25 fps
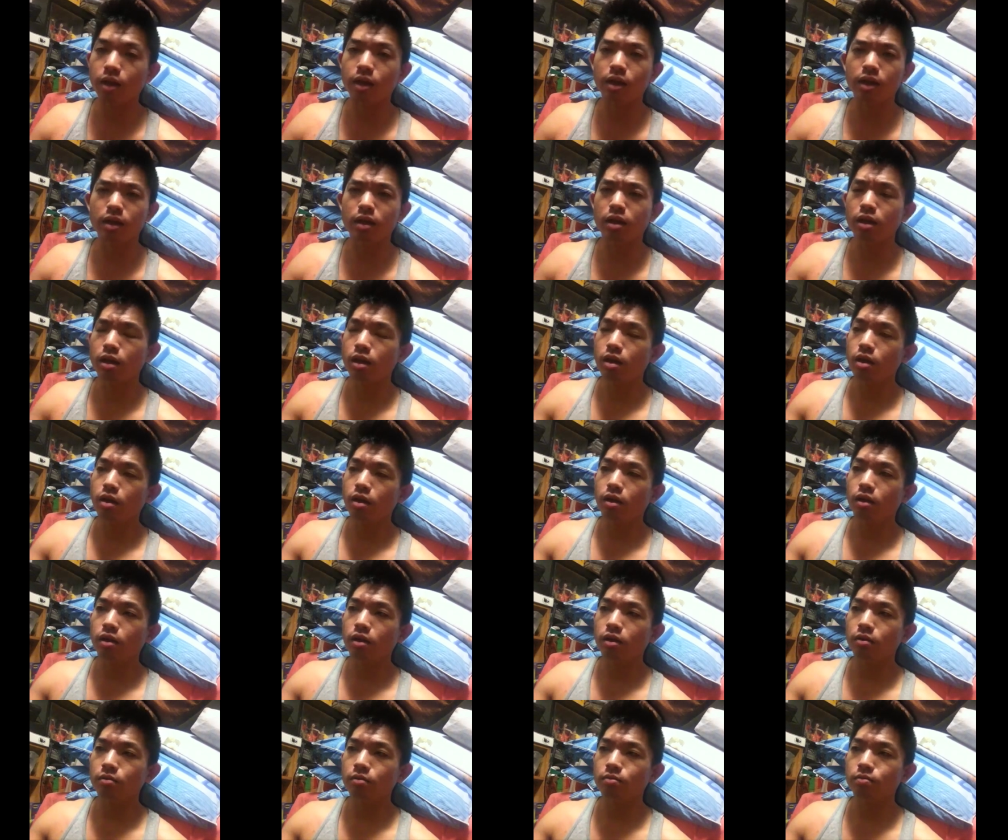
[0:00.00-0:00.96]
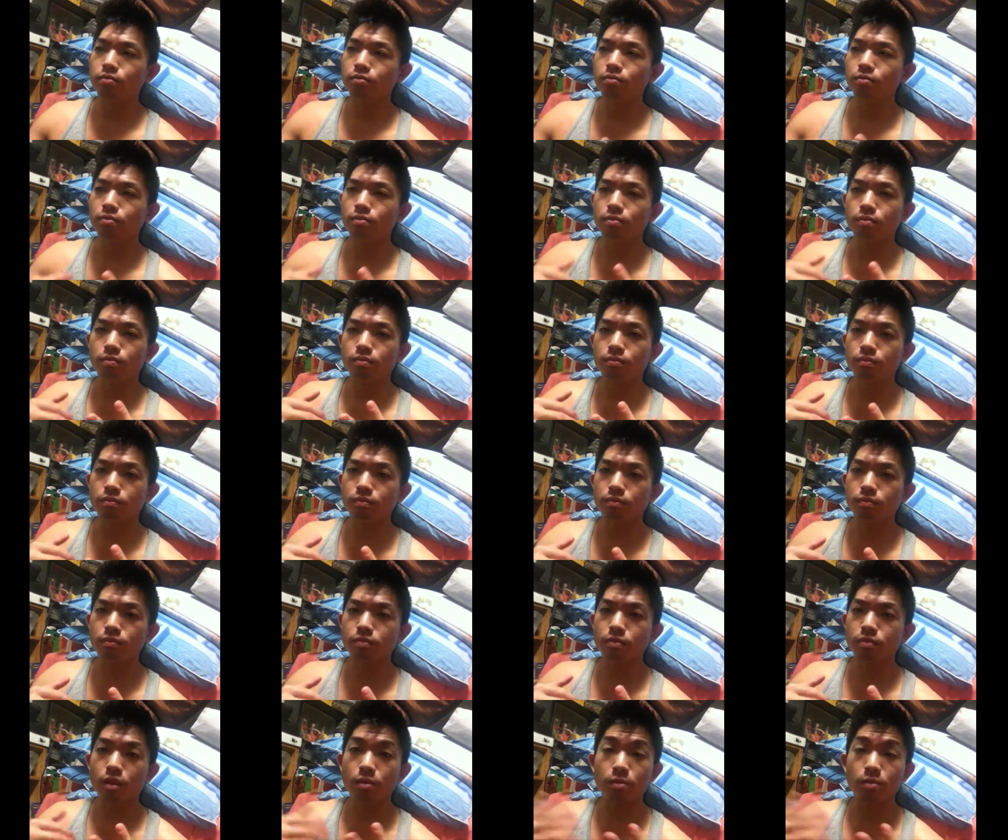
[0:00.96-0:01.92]
they um,
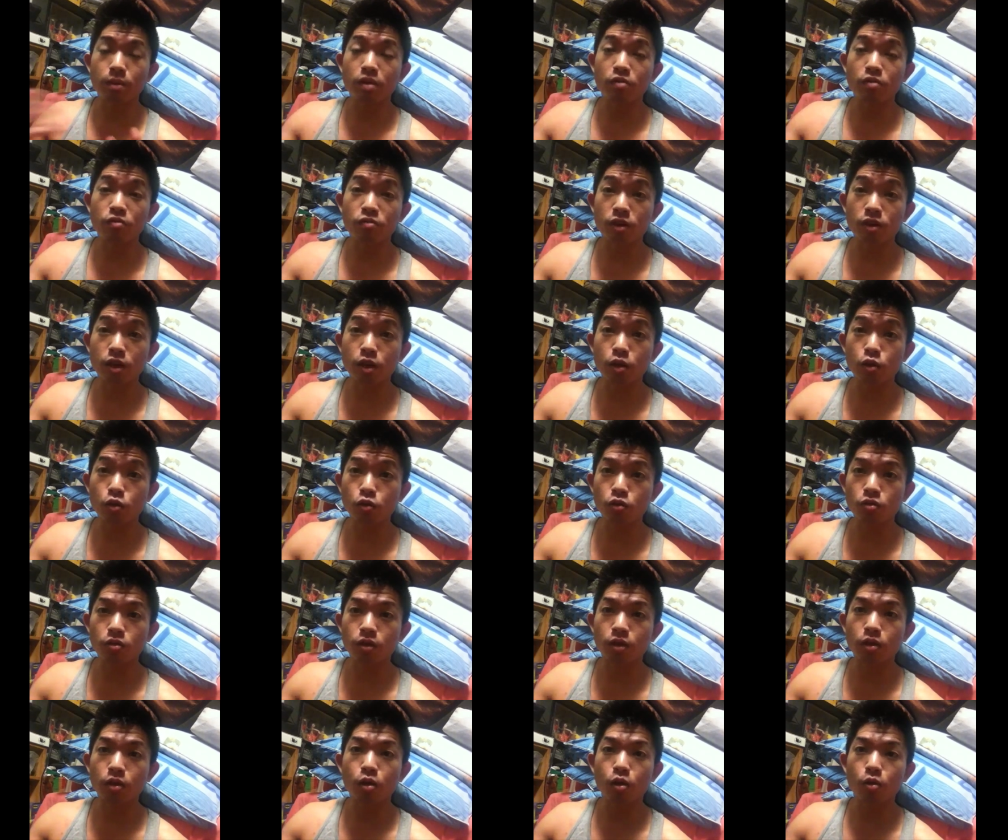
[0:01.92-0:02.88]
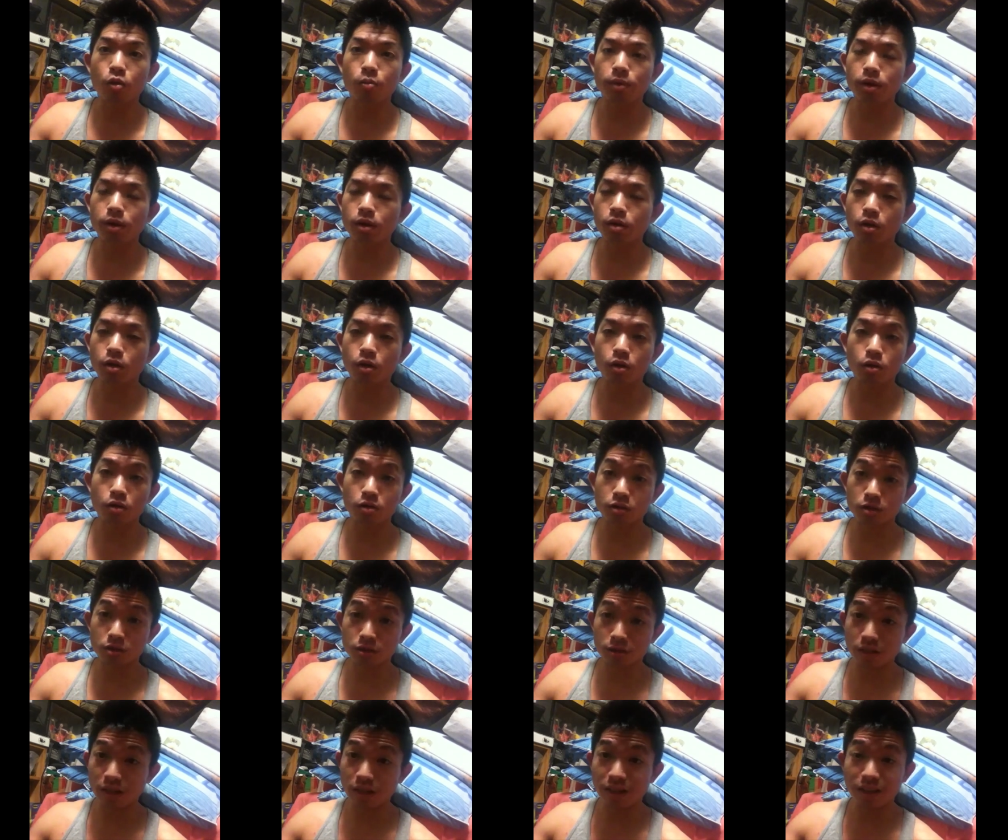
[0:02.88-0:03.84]
make videos and all
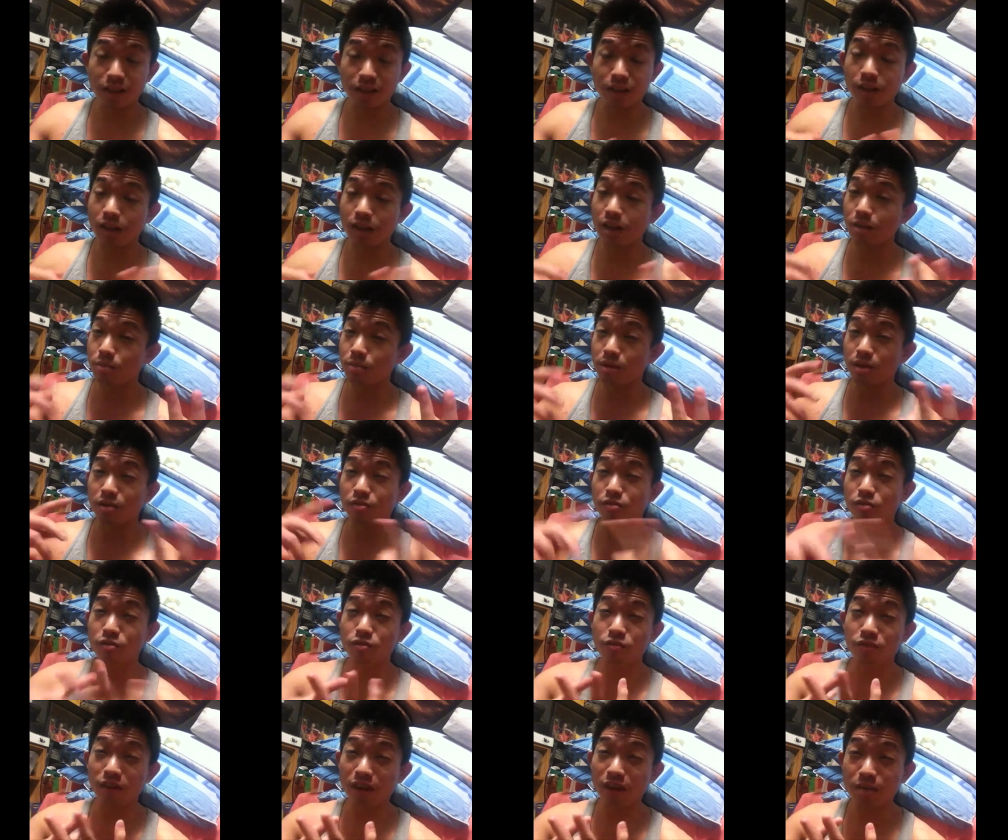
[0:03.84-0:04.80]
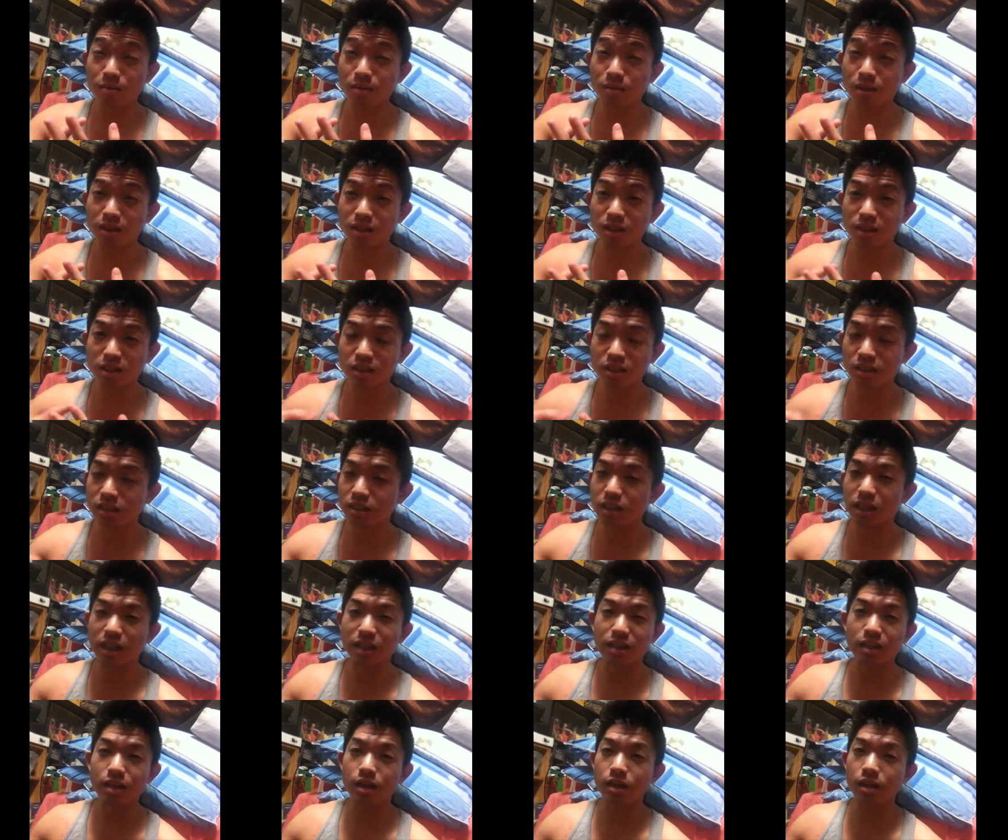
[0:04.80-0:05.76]
because they think they can become famous,
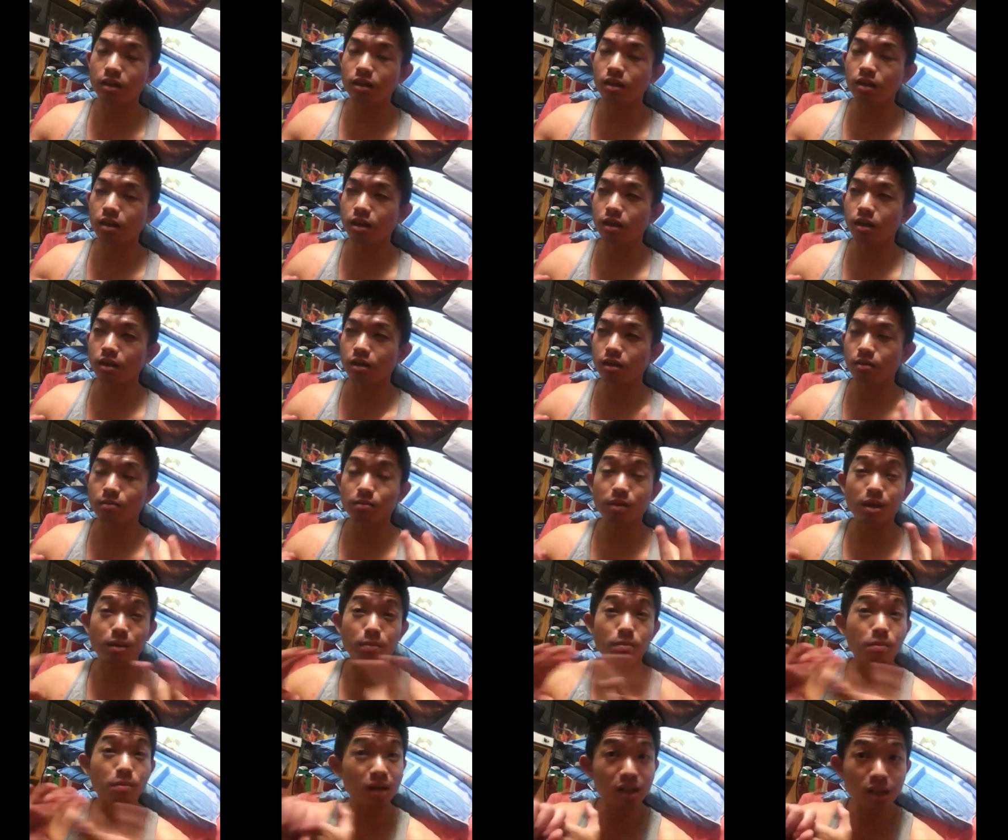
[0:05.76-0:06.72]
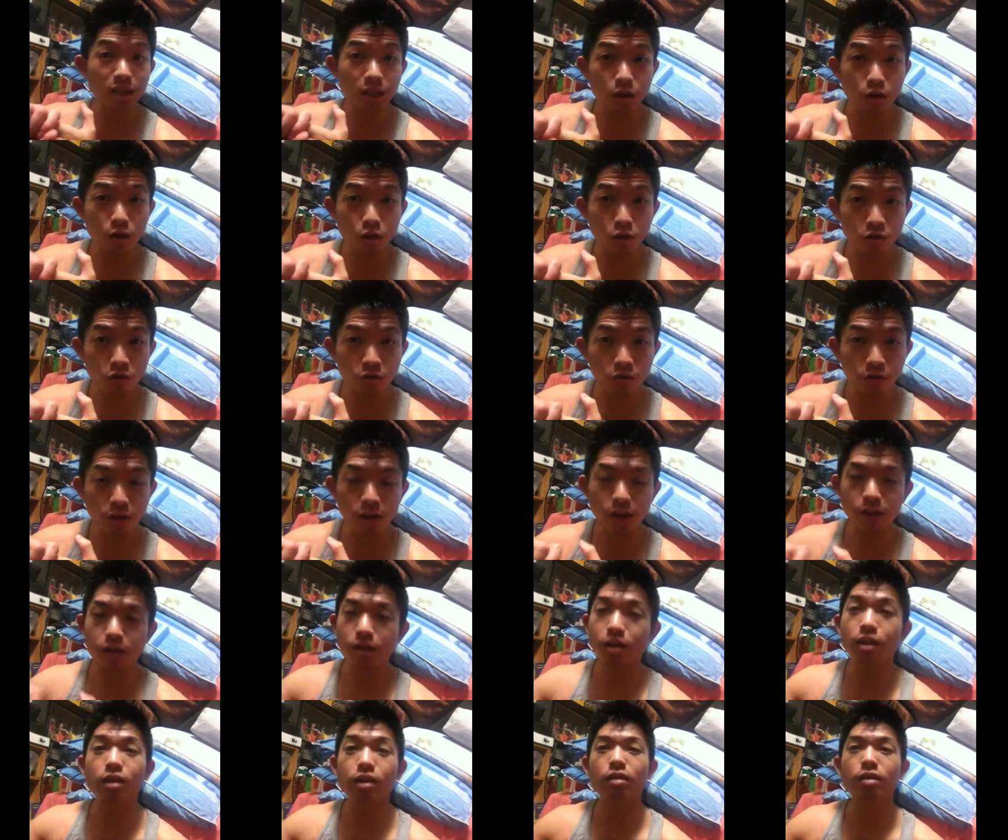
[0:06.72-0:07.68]
they think they can make money off
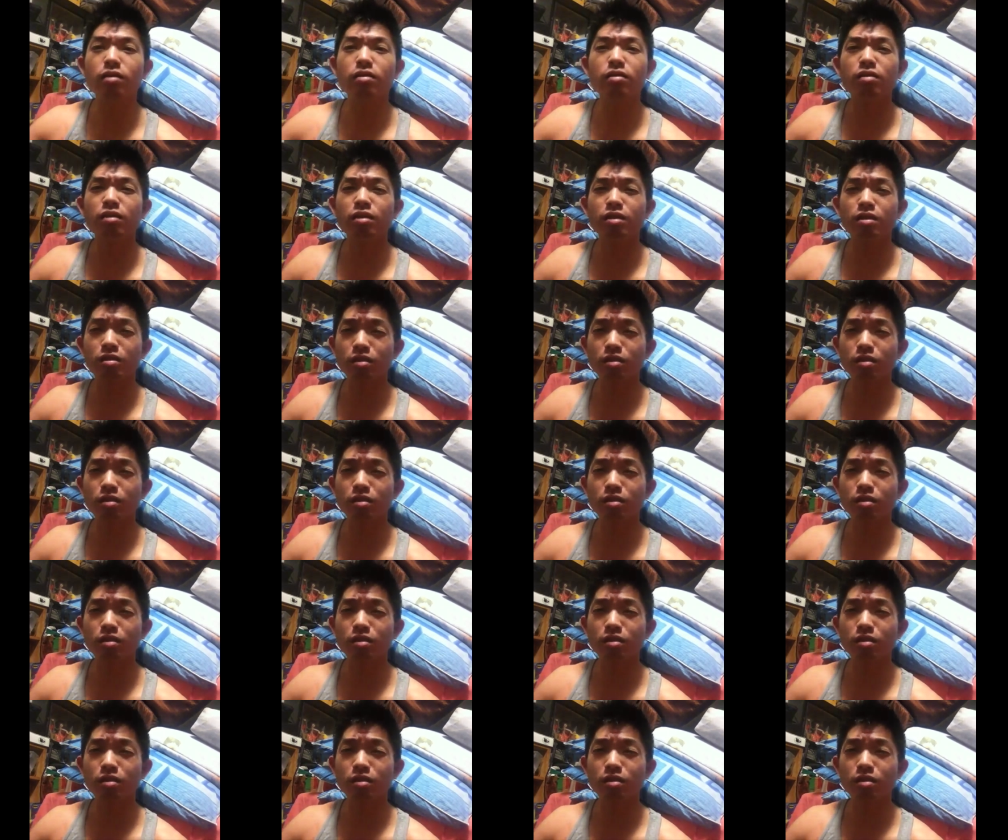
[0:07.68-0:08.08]
it and